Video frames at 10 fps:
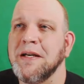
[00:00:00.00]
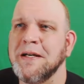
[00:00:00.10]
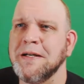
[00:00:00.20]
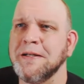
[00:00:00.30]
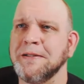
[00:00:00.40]

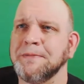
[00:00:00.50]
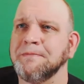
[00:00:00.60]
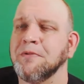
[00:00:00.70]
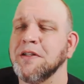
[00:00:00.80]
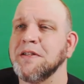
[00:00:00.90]

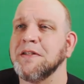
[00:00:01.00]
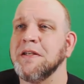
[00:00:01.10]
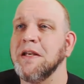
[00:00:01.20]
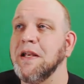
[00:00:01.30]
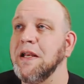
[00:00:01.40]
Let's
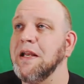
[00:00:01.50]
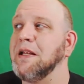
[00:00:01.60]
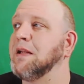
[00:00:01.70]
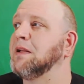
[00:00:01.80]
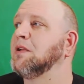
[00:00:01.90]

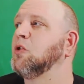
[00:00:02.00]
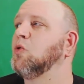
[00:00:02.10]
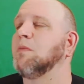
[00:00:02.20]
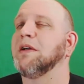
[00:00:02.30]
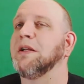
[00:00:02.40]
see.
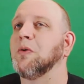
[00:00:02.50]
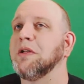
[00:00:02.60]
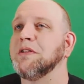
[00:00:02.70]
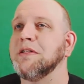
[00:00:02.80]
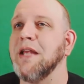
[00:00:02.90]
Who am I
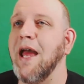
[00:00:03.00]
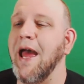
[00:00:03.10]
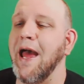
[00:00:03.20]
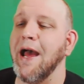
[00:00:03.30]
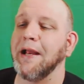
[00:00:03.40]
going to
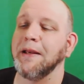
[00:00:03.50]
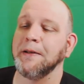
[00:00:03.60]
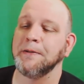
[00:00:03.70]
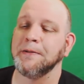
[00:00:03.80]
tag?